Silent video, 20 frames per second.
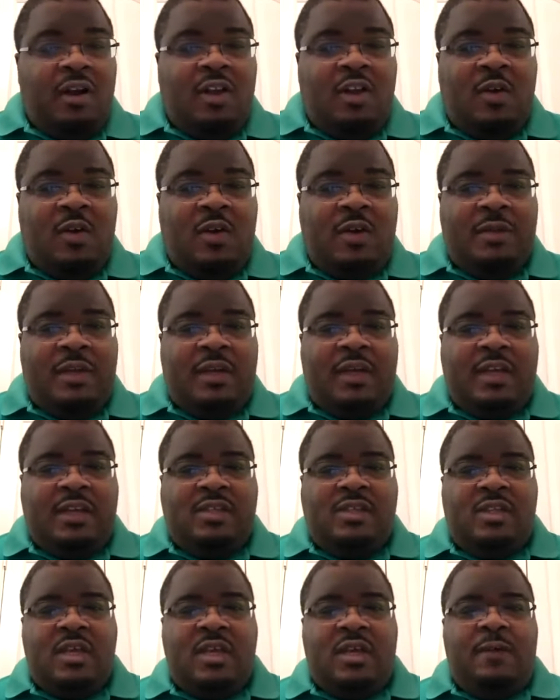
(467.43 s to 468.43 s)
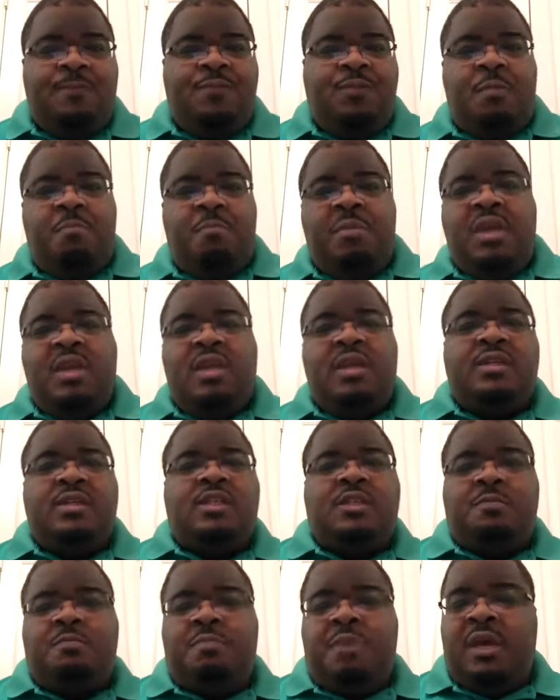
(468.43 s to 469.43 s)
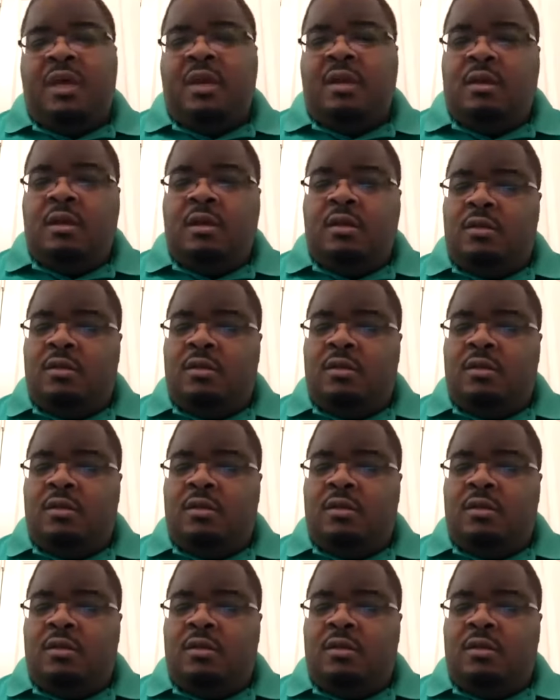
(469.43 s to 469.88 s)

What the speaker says: and it's the media spin,